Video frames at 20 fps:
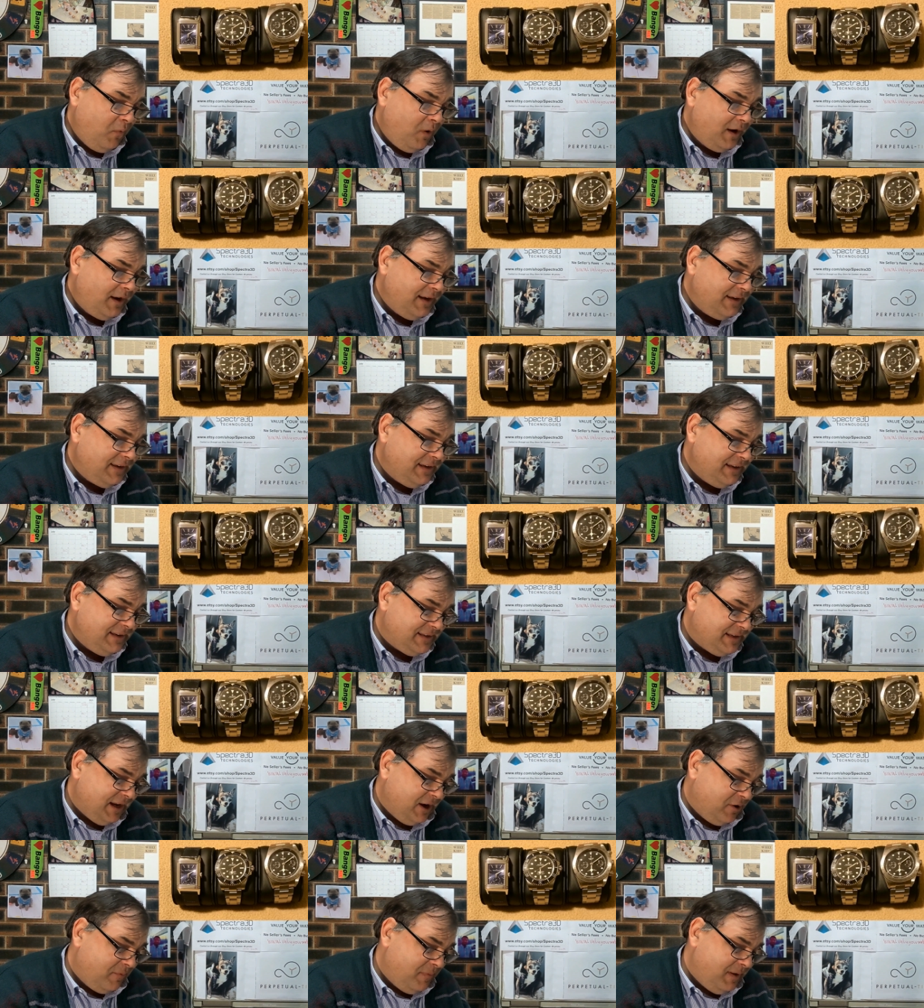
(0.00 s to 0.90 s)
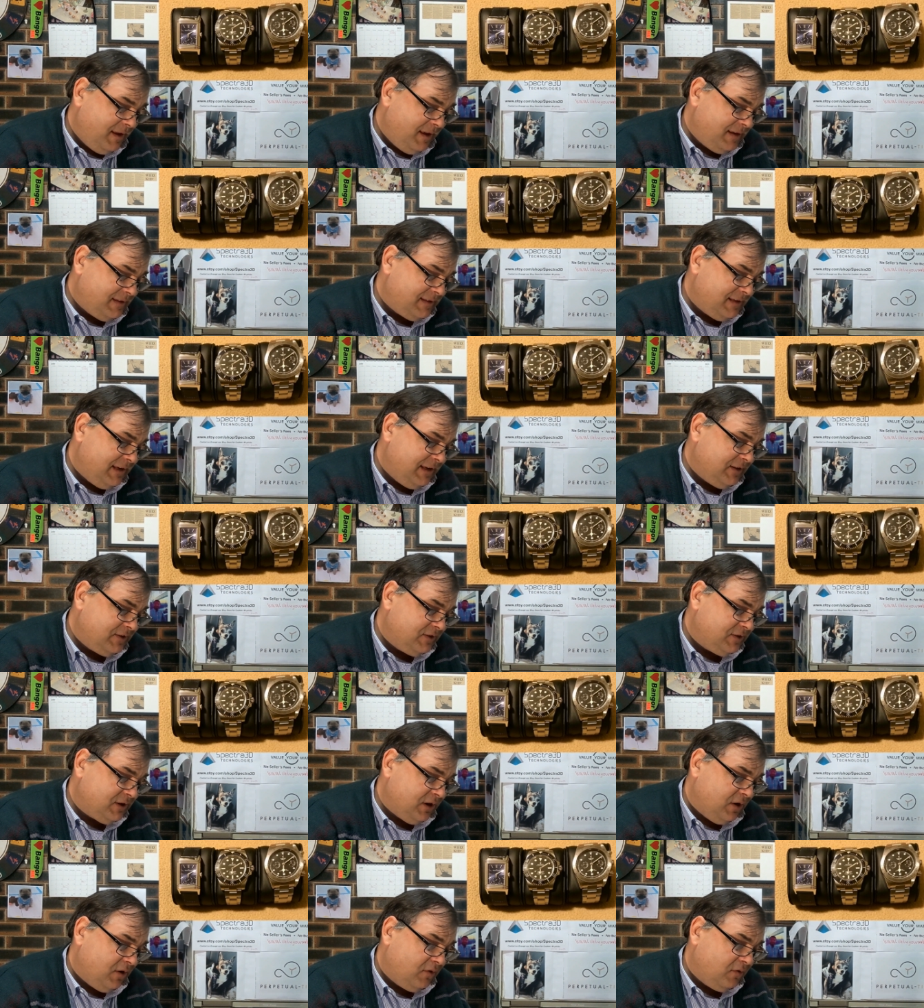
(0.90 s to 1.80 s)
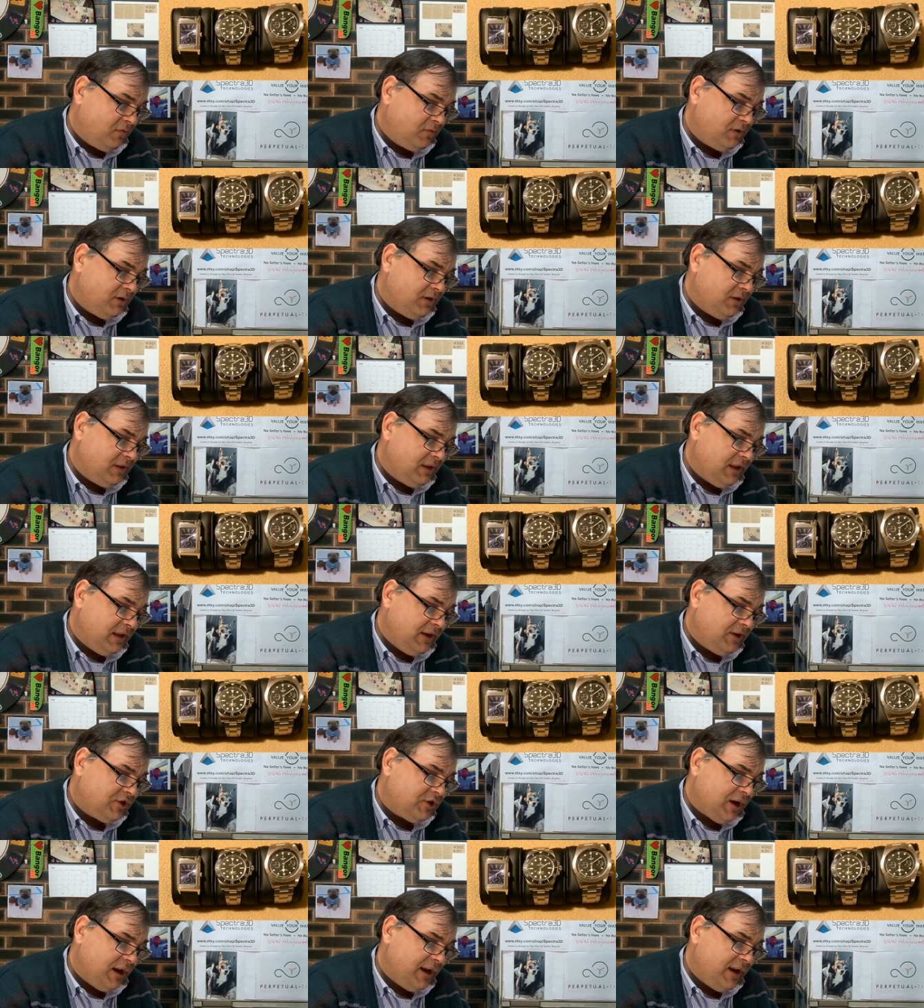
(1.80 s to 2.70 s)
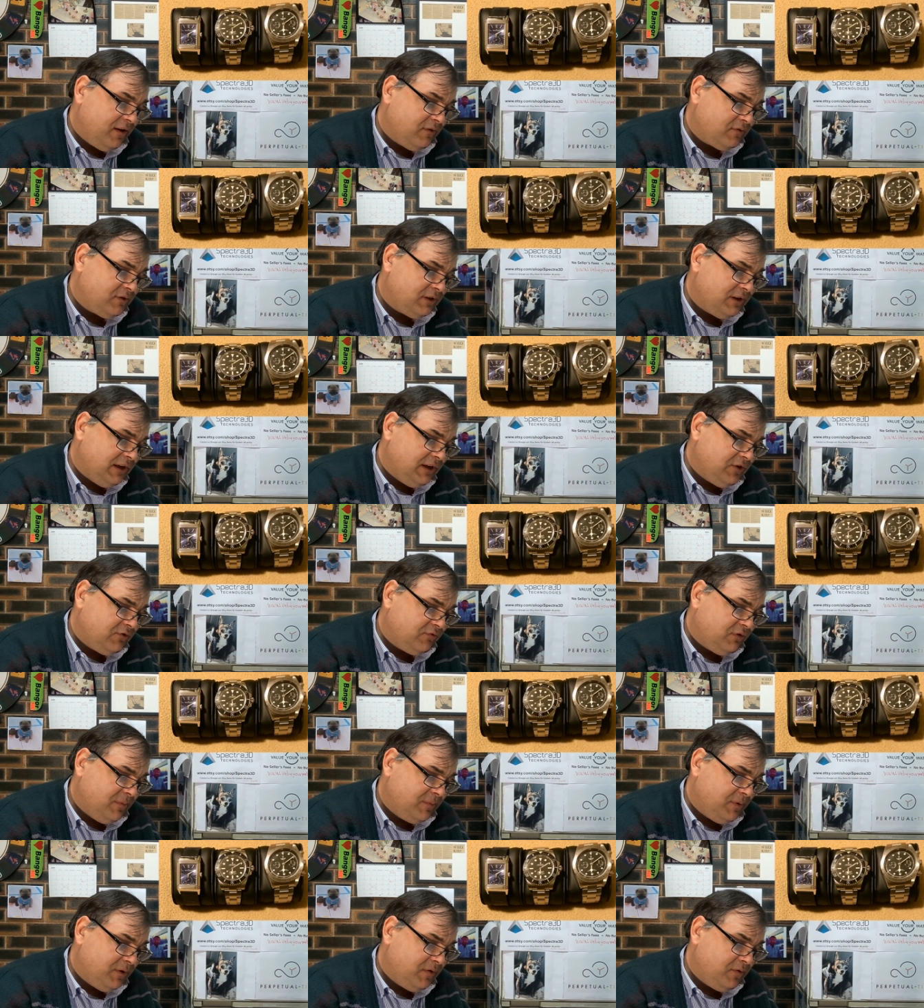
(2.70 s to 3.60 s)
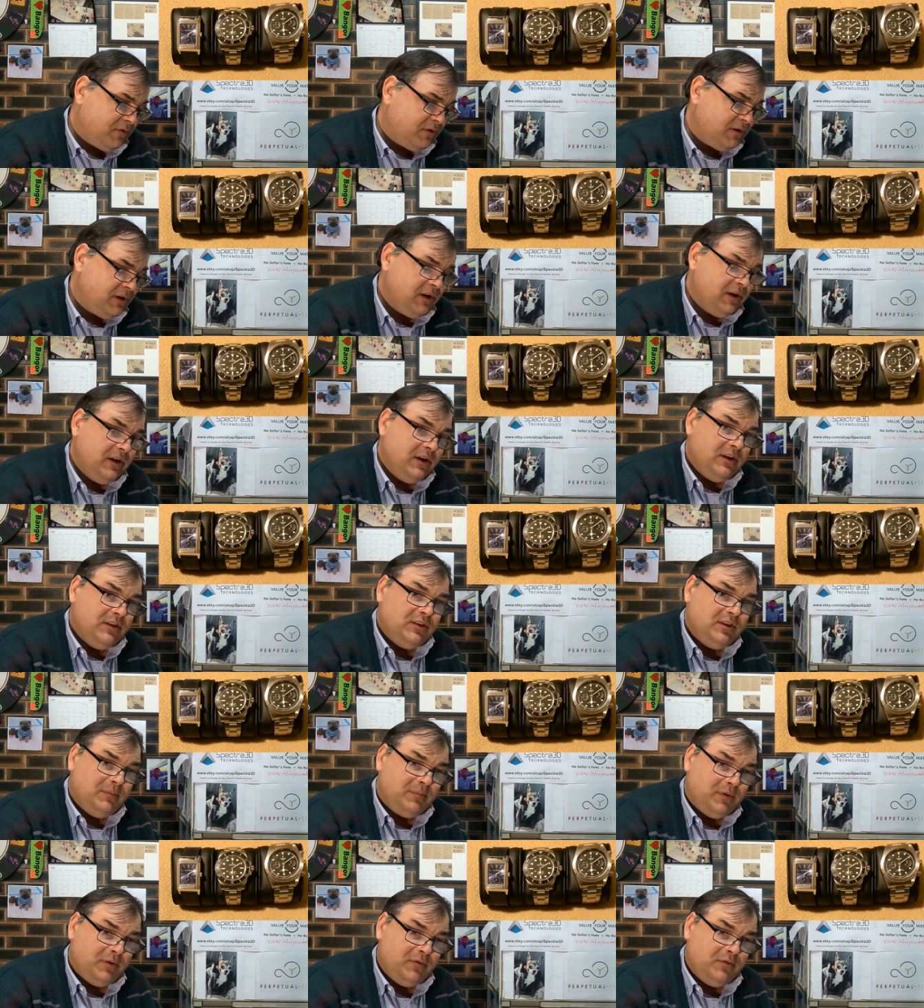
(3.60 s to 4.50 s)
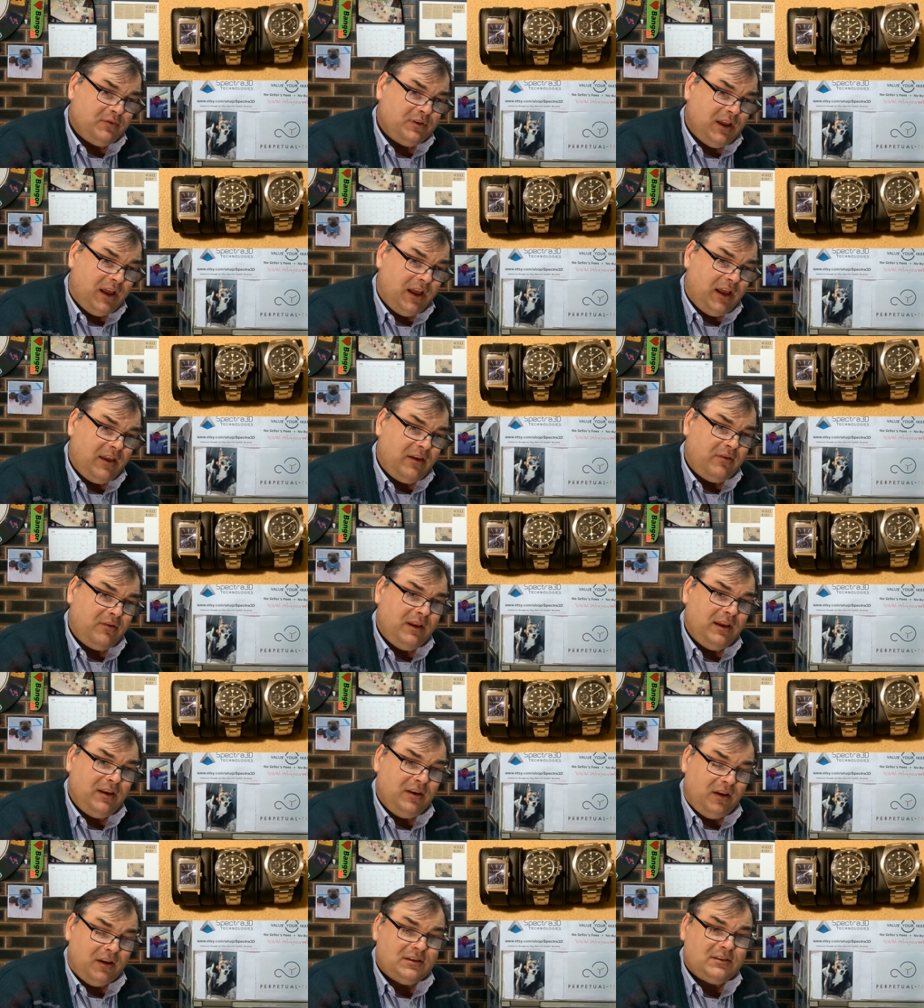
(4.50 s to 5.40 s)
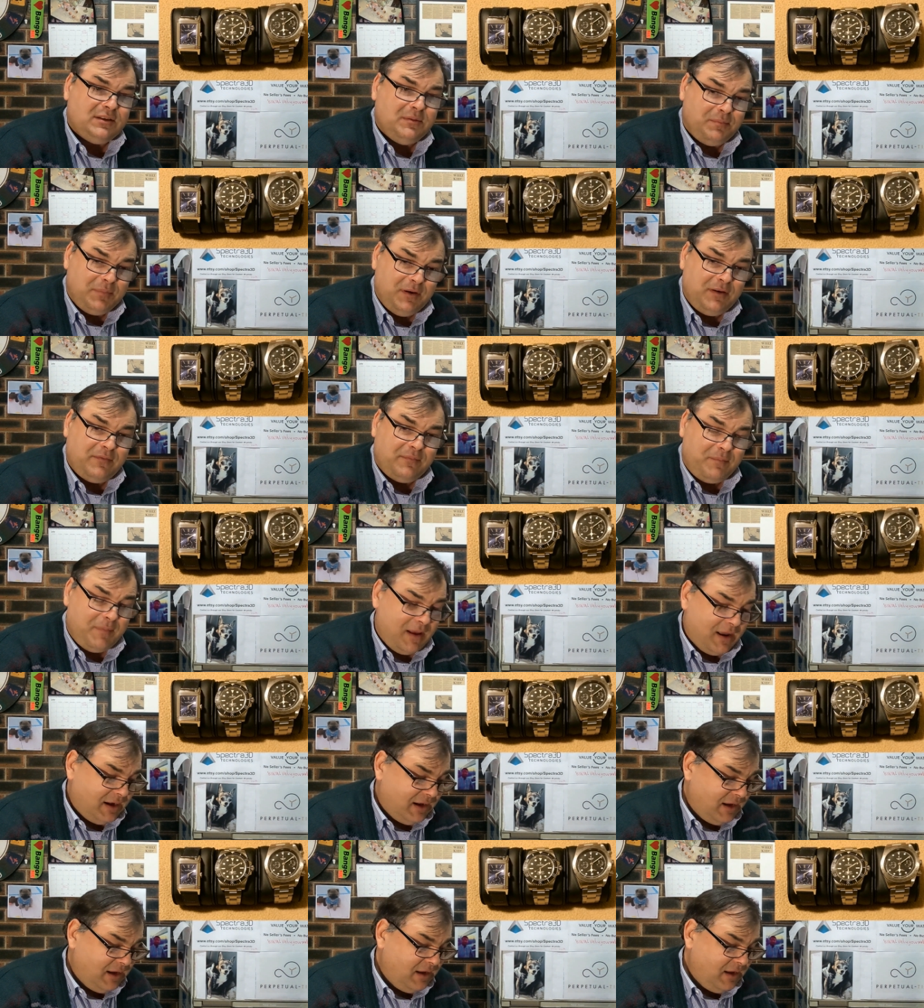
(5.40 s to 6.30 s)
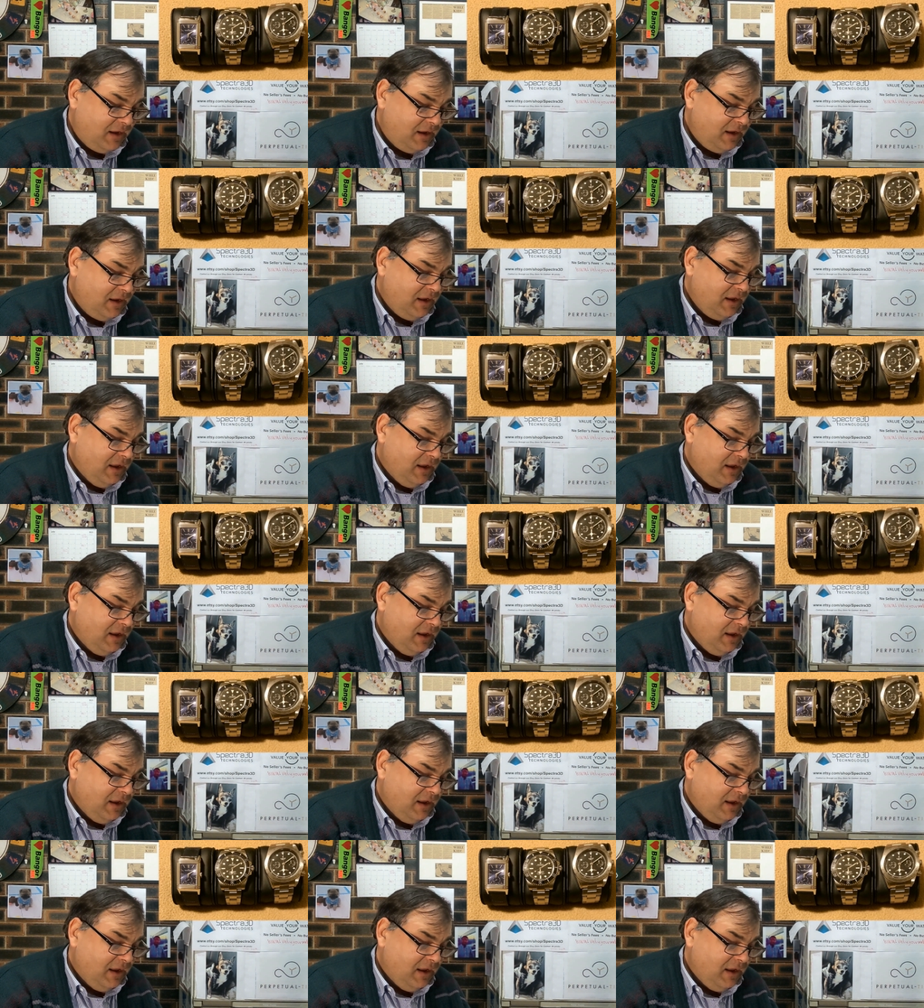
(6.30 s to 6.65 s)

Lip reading: what he did tell me is he sold the JLC Tribute, the blue dial. He lost a bit of money.